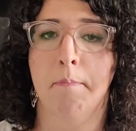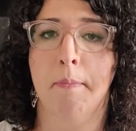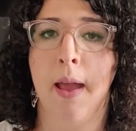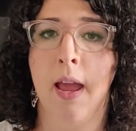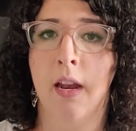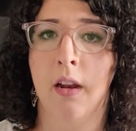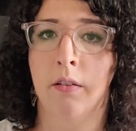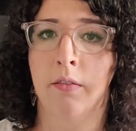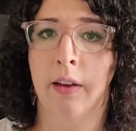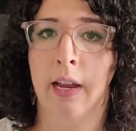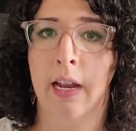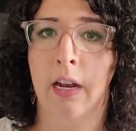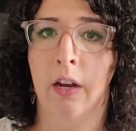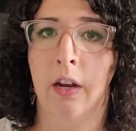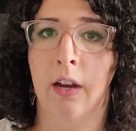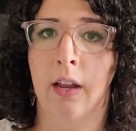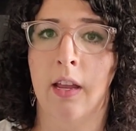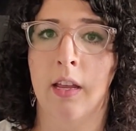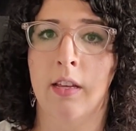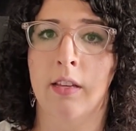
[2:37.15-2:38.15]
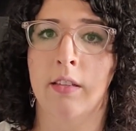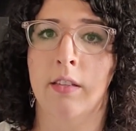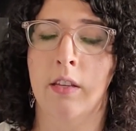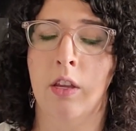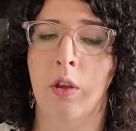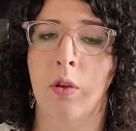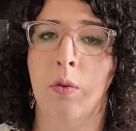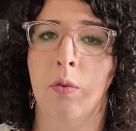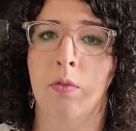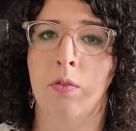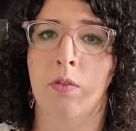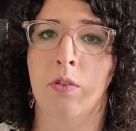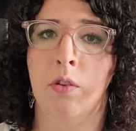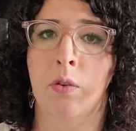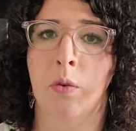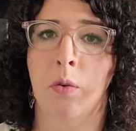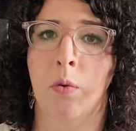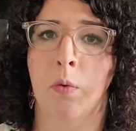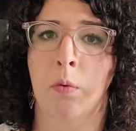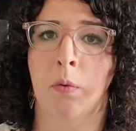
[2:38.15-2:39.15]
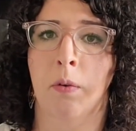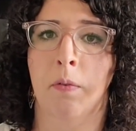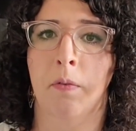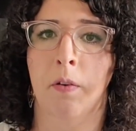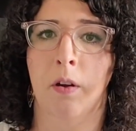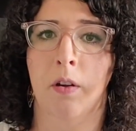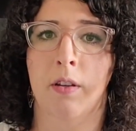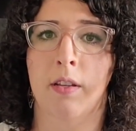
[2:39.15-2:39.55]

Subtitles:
beta reader is used to refer